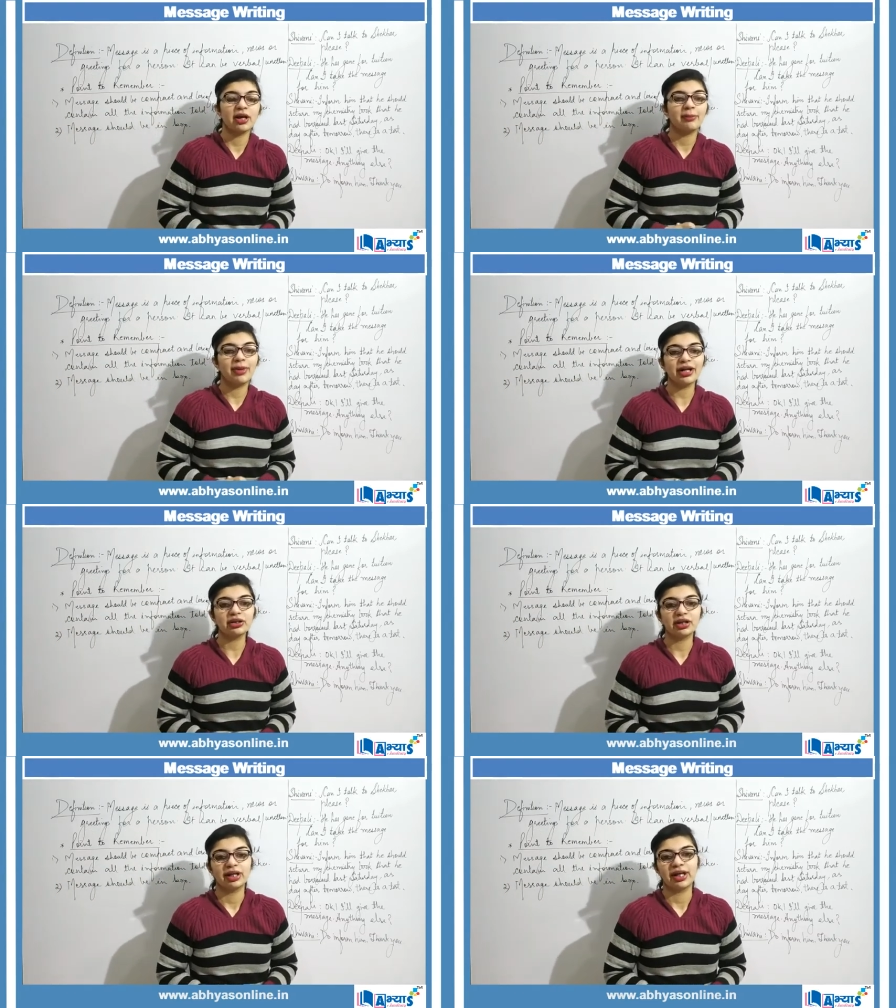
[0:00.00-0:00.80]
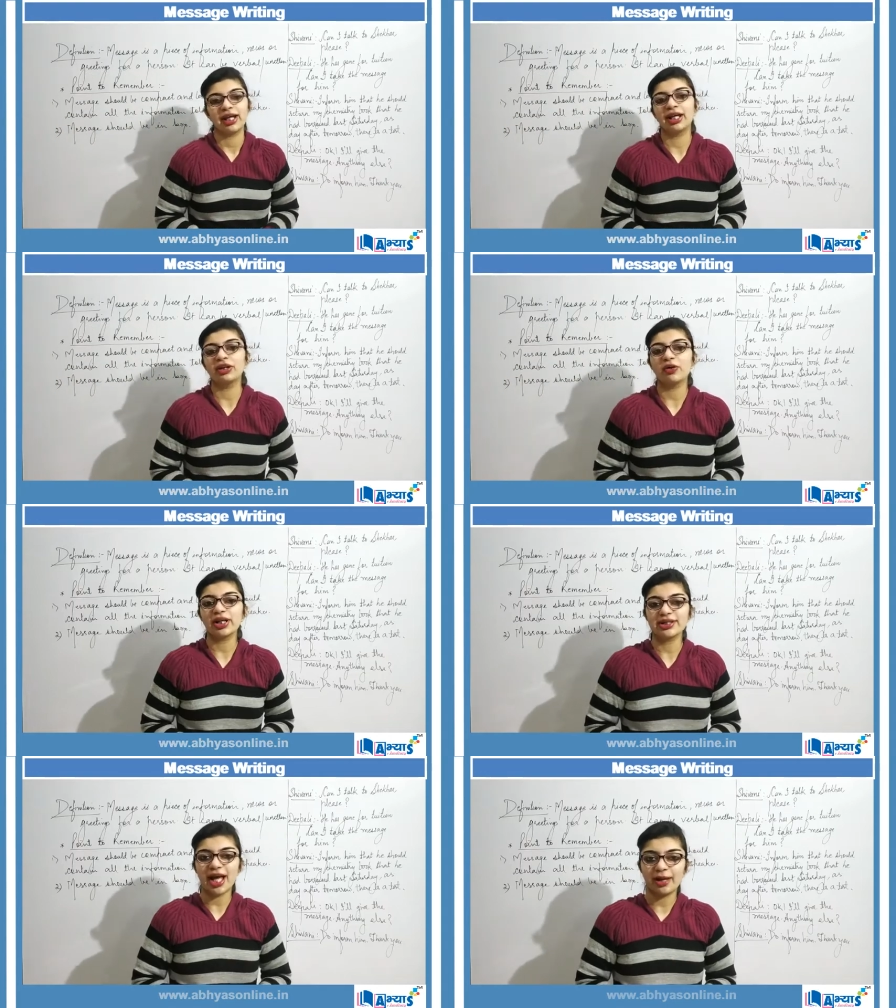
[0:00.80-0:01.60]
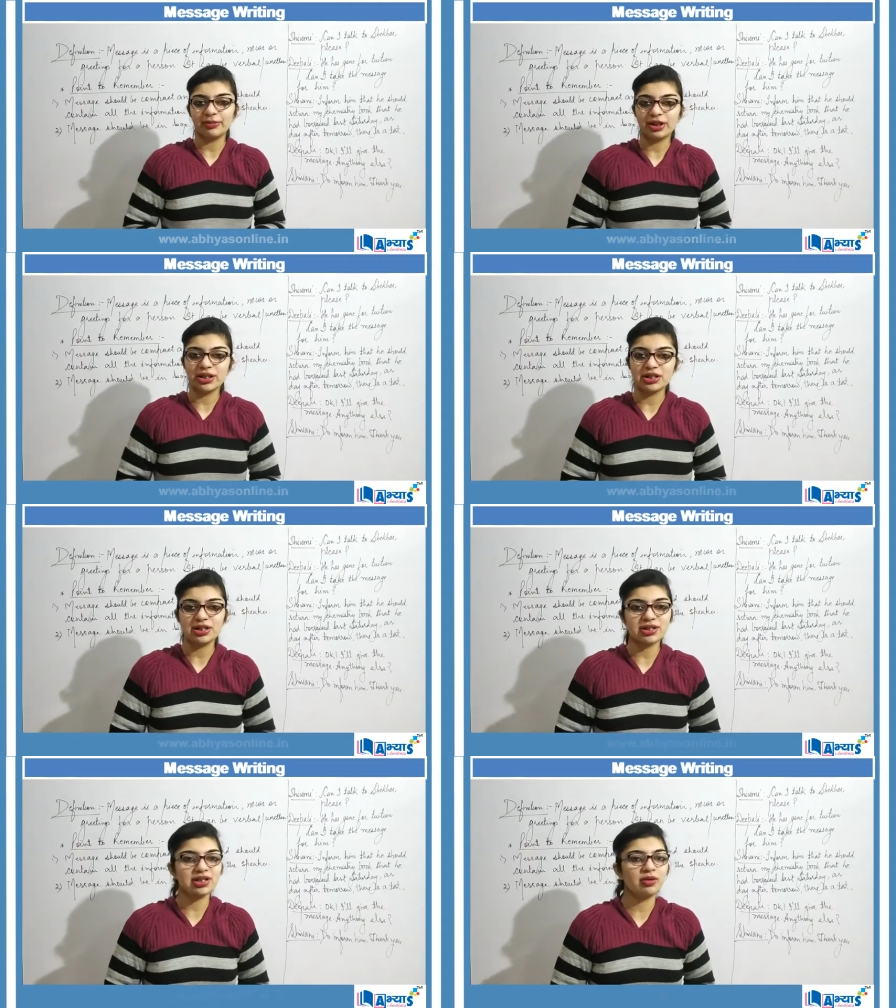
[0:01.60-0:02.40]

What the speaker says: but in your examinations,